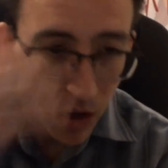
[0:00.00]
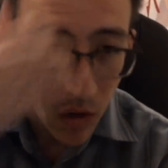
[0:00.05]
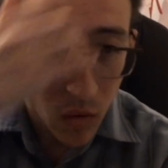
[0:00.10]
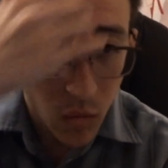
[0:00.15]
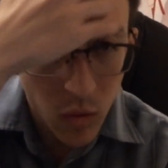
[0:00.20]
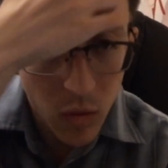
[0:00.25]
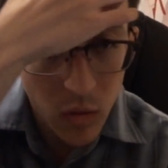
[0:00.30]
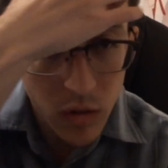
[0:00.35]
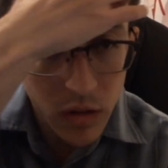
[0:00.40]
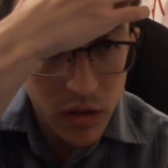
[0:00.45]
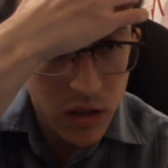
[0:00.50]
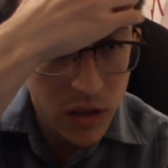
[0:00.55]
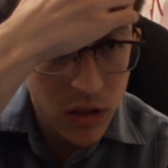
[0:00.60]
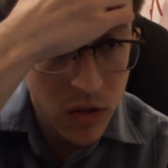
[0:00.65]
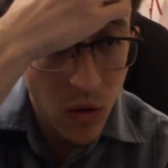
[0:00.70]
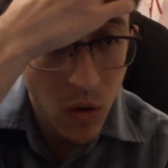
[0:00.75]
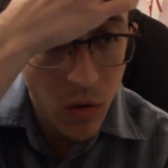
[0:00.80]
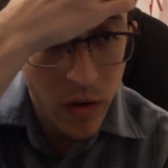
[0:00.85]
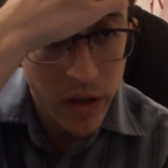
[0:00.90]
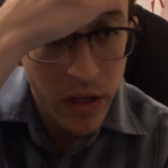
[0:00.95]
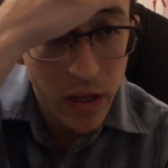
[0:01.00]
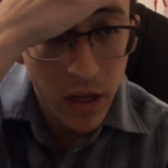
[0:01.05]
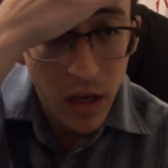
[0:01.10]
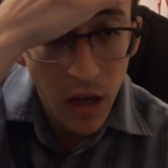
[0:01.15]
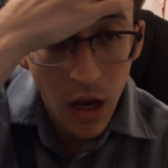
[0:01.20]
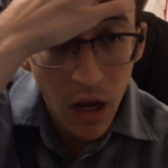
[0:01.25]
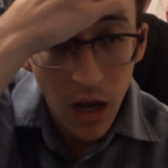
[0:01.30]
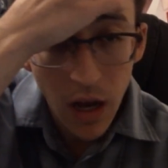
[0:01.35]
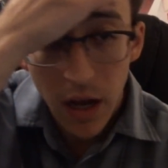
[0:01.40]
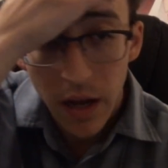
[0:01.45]
Ruin Story,
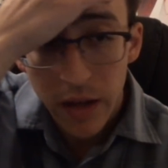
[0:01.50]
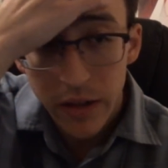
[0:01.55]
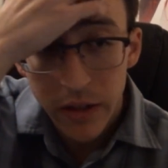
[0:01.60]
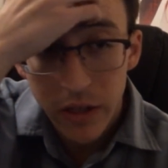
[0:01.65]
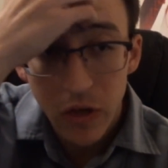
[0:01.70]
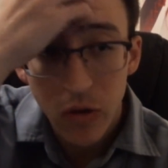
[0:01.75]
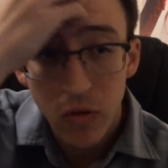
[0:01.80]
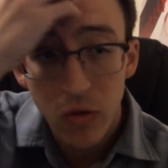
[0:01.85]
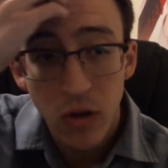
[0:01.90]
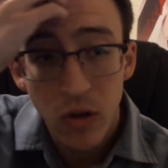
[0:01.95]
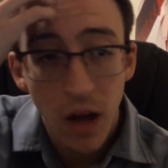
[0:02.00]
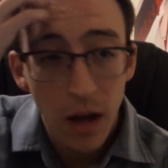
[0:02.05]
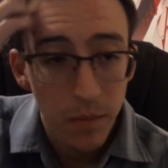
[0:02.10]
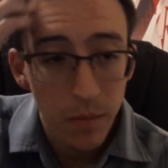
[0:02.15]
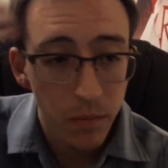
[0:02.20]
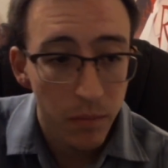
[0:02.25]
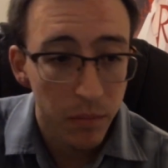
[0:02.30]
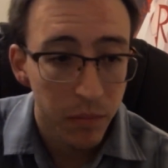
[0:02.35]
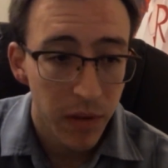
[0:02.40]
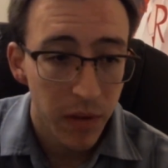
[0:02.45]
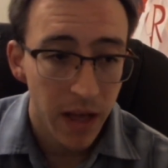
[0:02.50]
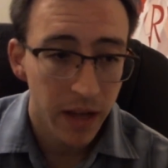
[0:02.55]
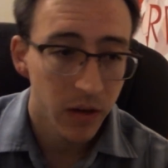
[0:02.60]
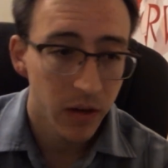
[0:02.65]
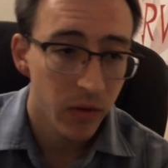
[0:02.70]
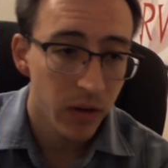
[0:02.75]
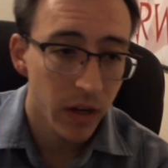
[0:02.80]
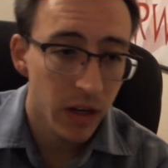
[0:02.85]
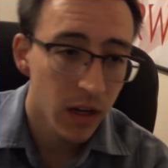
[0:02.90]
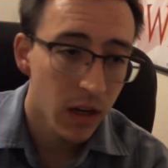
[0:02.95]
2-drop black
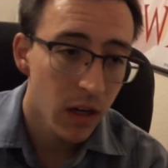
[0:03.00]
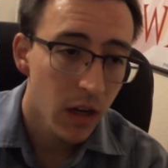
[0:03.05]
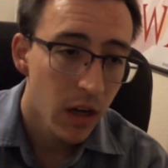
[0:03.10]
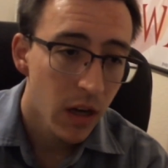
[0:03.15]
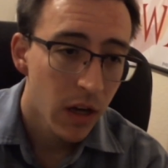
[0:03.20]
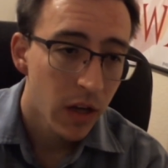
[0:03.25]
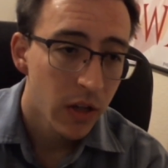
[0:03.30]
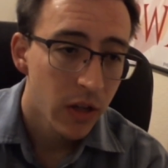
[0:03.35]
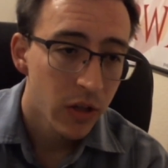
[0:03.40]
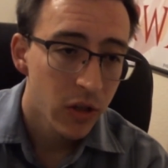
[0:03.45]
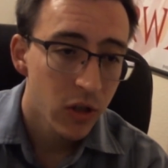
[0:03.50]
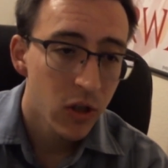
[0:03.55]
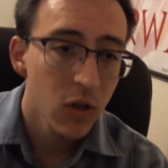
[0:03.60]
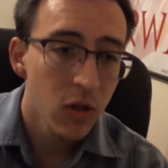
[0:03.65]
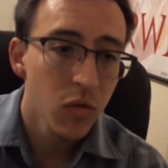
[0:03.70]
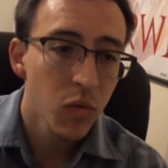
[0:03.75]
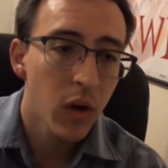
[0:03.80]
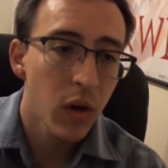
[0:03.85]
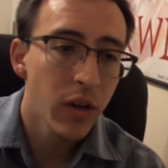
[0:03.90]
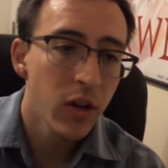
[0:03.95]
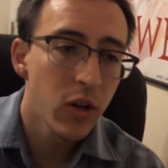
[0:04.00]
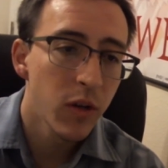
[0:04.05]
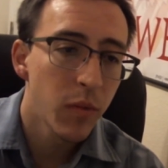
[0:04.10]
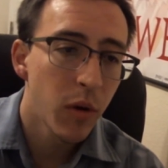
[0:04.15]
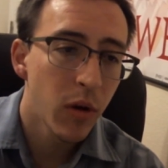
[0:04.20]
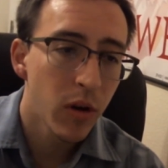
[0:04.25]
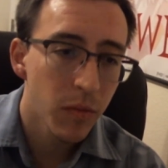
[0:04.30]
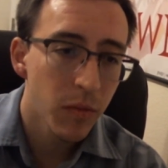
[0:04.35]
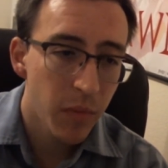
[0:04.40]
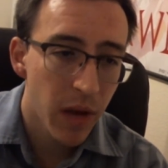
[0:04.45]
green. Choose 1, your
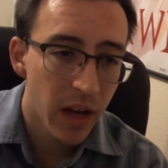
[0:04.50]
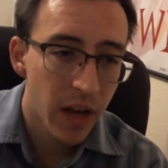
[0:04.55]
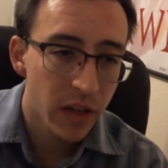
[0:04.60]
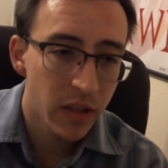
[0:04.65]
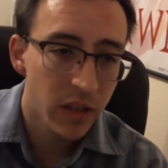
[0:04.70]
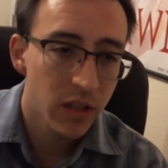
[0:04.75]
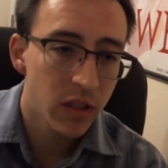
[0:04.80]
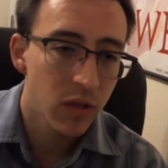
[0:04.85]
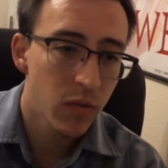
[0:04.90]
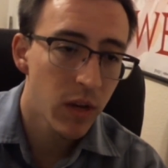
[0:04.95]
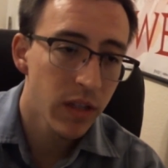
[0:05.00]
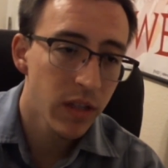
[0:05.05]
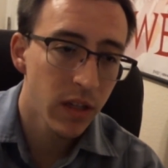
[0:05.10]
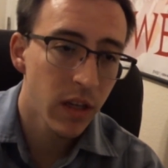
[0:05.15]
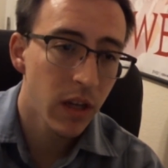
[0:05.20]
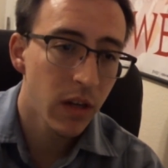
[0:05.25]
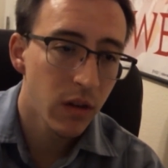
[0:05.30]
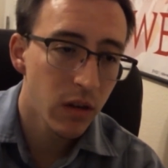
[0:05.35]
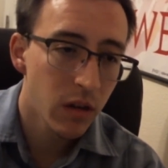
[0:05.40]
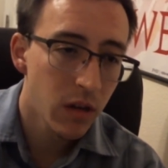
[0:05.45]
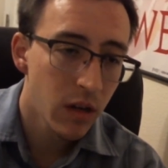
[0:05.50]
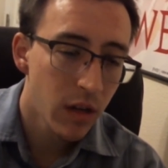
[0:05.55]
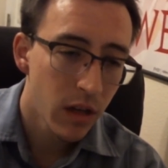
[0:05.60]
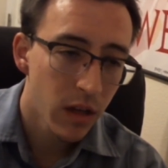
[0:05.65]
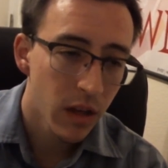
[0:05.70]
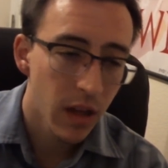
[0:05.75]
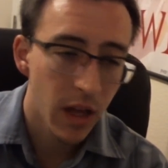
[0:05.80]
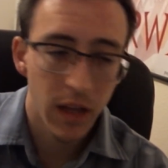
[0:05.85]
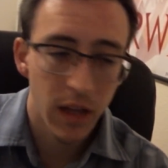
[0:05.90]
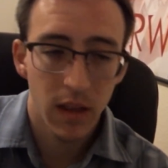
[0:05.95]
opponent banishes a Resonator.
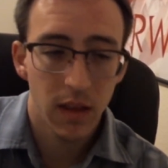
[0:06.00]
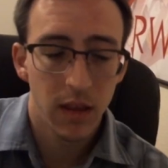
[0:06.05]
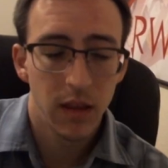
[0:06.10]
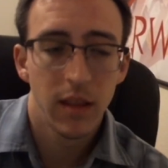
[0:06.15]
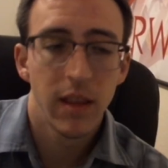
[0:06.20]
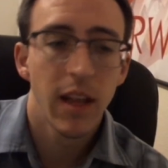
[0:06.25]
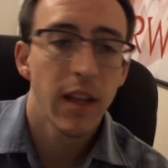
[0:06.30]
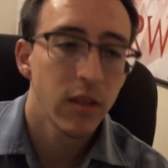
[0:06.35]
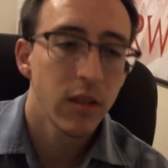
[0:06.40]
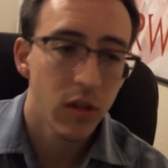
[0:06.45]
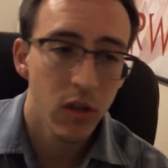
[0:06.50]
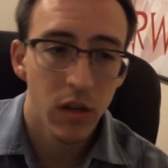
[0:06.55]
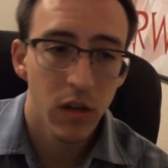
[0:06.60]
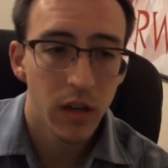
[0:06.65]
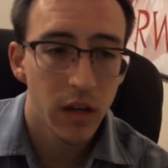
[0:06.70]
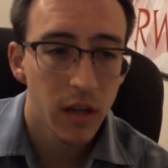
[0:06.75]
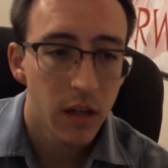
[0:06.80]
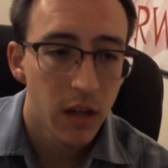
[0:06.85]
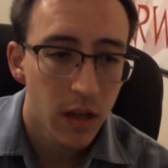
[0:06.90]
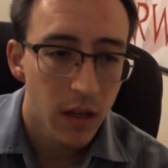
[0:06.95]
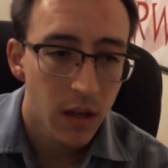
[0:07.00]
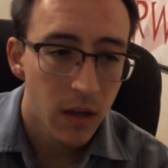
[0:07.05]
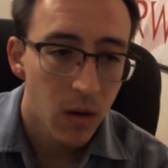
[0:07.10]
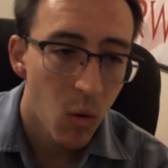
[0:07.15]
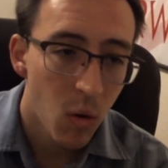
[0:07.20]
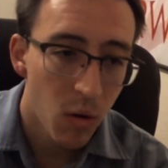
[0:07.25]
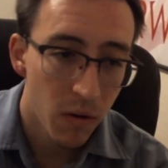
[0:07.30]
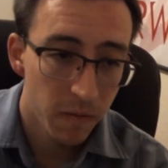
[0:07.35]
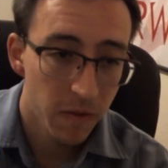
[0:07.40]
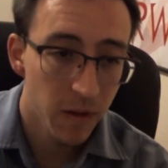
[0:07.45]
Like, that's good.
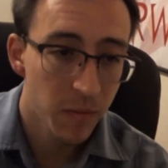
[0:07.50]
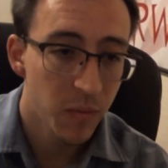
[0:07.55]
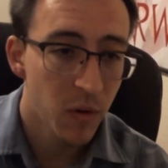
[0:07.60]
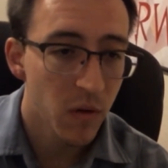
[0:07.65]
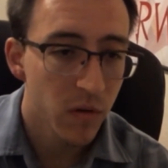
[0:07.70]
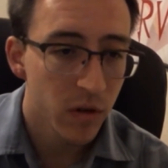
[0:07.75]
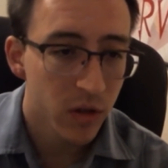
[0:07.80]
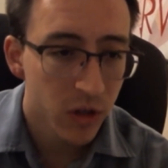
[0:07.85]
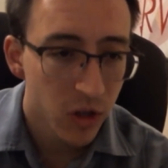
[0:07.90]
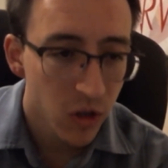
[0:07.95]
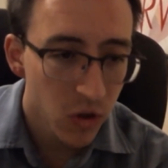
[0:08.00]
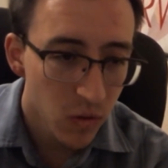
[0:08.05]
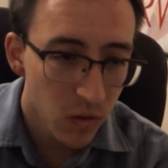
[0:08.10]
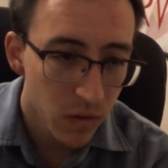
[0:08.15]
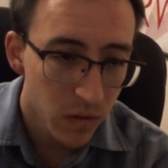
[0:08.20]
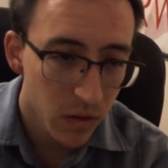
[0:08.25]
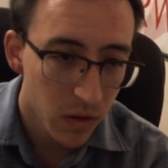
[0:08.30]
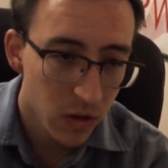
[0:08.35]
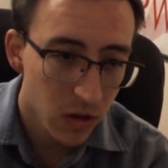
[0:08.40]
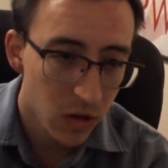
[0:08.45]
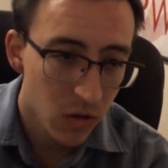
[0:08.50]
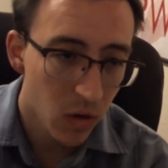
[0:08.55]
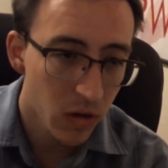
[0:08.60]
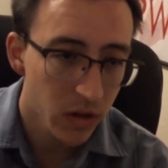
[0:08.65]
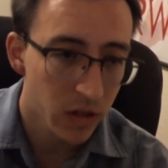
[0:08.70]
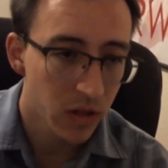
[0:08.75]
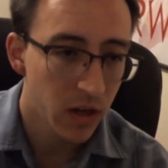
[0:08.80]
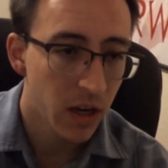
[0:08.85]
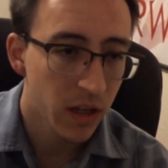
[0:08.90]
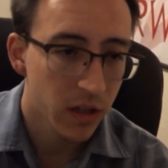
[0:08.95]
Or flip over 2 revealed stories
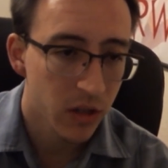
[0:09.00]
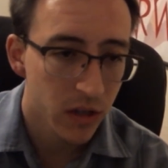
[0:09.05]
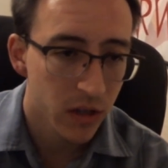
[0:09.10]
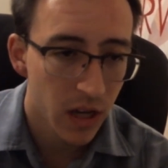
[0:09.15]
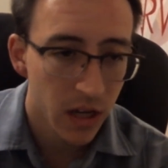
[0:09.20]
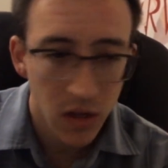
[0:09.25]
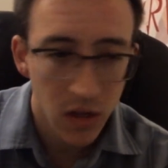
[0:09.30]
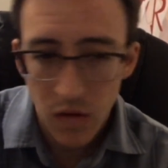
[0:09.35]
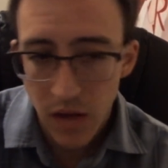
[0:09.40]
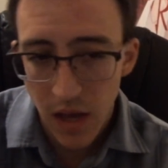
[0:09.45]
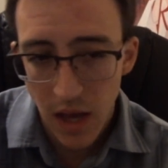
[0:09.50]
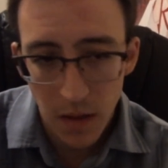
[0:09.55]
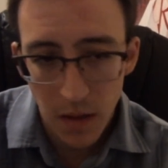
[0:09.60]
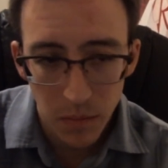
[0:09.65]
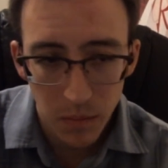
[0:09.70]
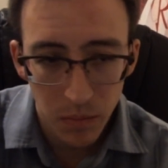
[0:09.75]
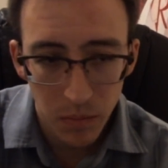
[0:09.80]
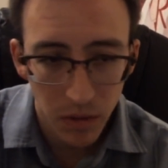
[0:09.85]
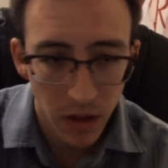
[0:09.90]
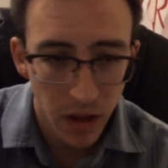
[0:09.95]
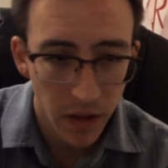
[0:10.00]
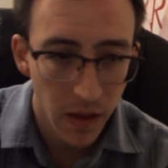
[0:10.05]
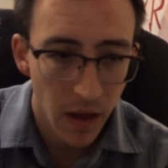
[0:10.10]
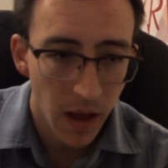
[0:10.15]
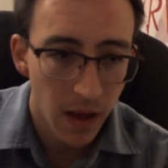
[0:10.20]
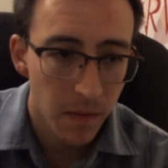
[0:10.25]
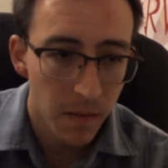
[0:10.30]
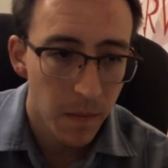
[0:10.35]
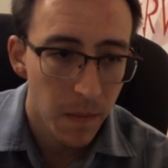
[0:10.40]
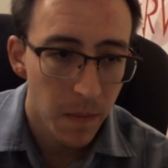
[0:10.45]
in your extra deck. You can't play that.